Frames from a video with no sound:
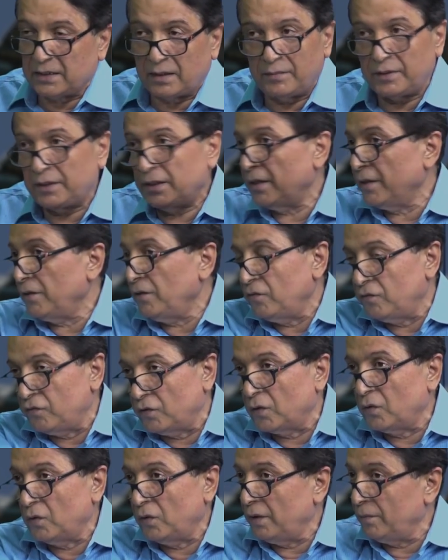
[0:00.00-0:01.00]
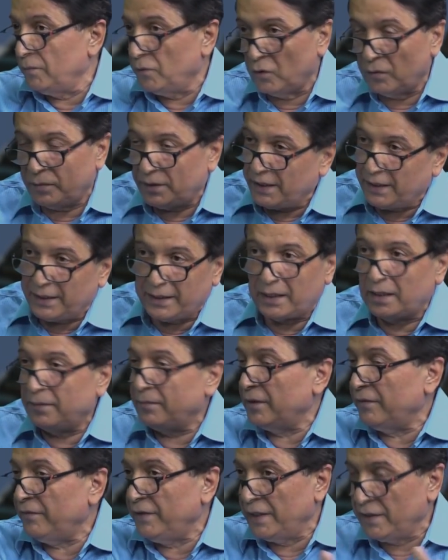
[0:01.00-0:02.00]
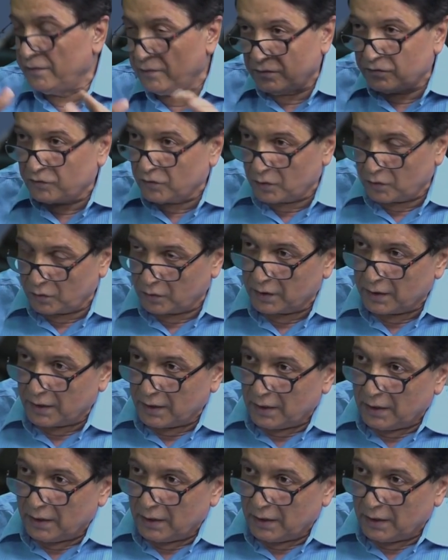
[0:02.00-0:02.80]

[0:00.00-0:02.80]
coming and you follow him. Nobody came and we never followed.